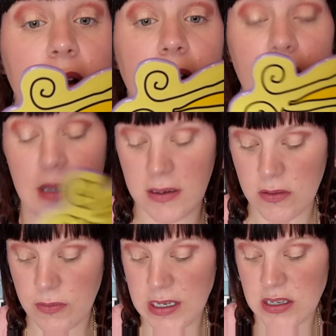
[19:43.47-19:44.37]

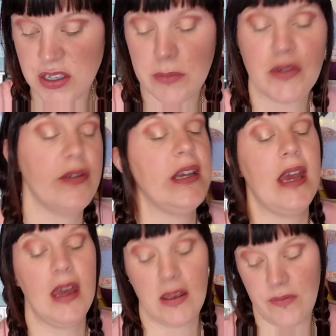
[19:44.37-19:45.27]
glittery, shimmery,
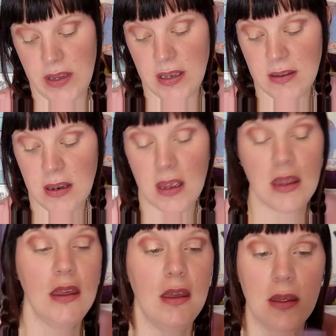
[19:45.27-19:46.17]
heavy
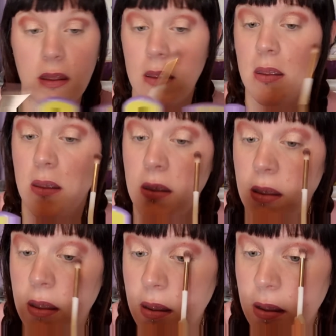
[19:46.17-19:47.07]
today
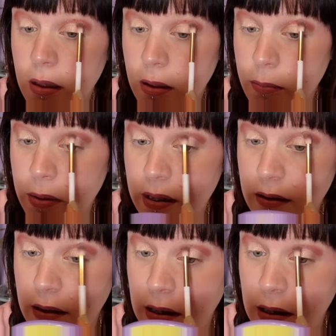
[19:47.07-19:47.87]
compared to